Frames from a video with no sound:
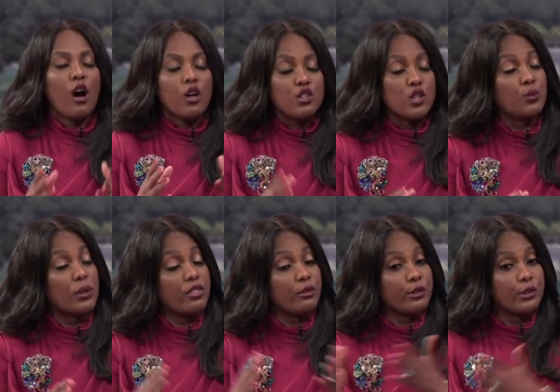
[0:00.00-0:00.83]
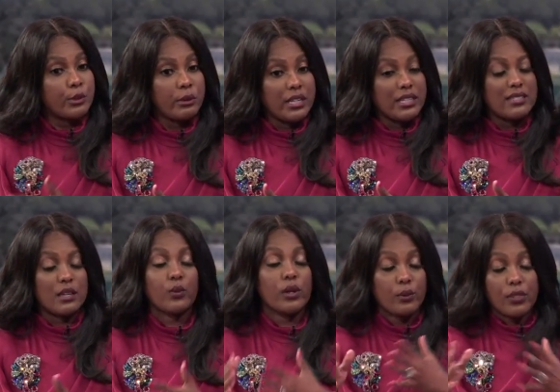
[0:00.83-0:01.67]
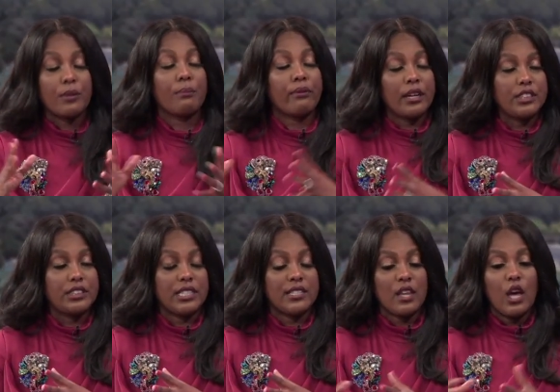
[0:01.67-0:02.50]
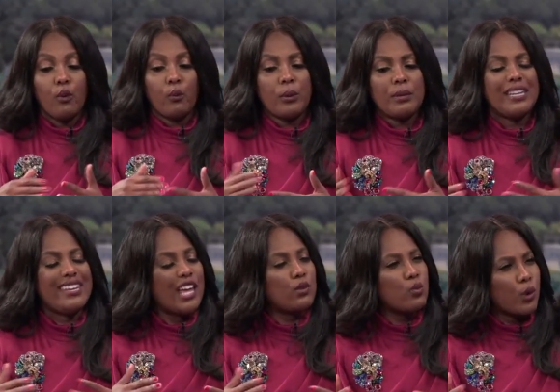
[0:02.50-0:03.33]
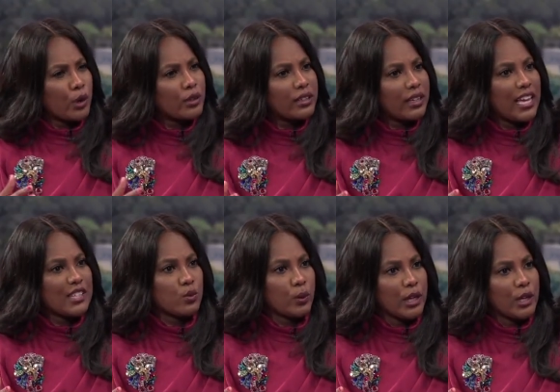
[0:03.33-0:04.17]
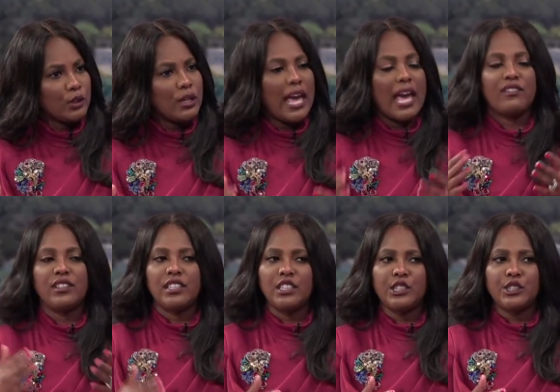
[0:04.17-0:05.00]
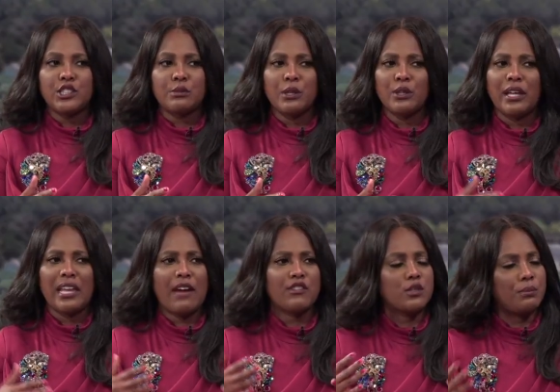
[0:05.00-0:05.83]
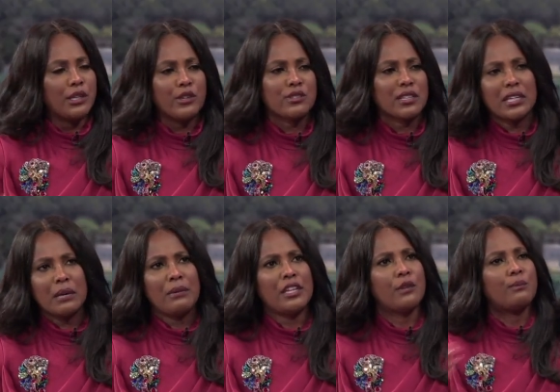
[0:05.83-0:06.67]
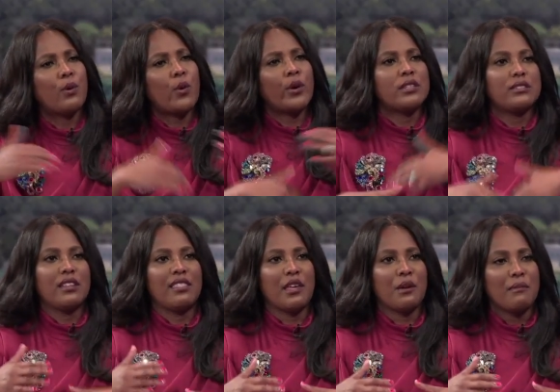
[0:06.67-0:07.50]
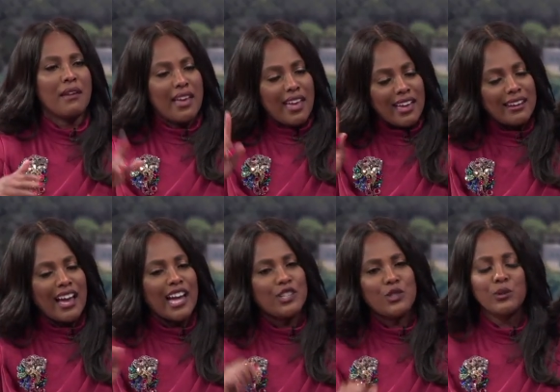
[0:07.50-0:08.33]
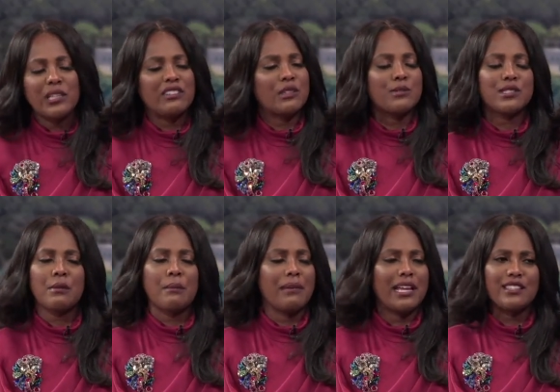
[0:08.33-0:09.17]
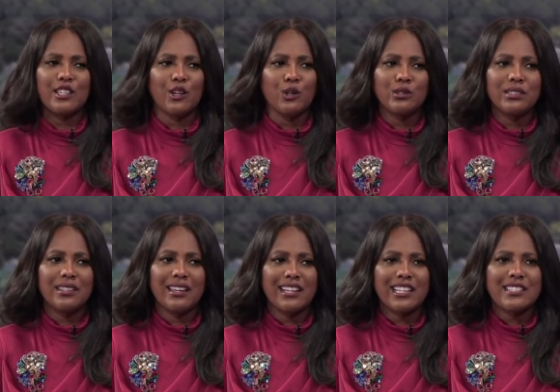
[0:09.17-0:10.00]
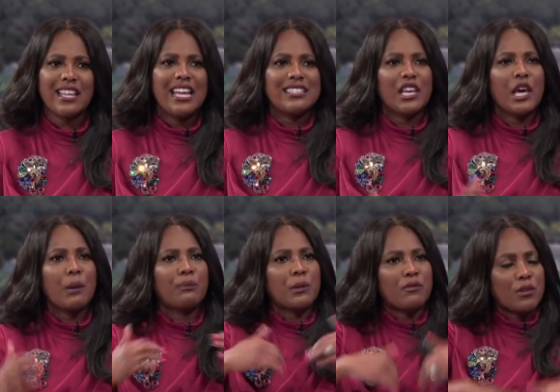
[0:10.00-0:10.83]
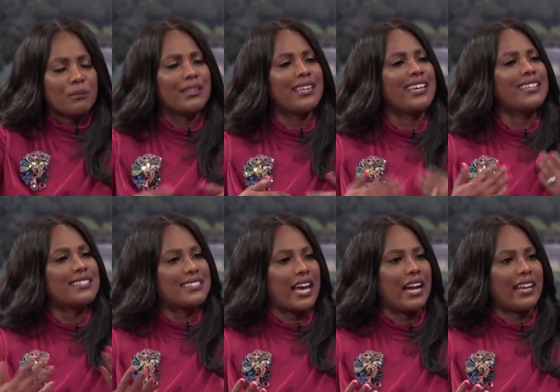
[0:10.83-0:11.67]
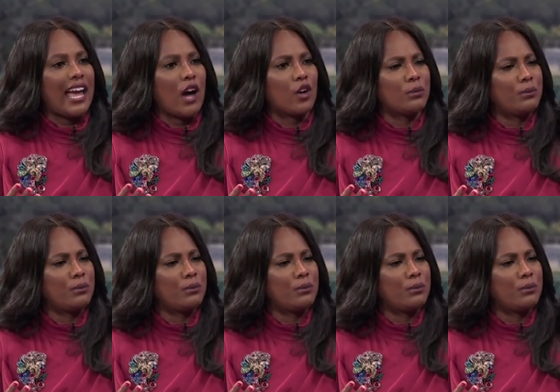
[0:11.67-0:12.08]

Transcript: also with the retreats, well, with the brunches, women network as well, have a delicious meal, and have speakers to come in and pour into them. And I too give them some amazing golden nuggets to help them from the inside out,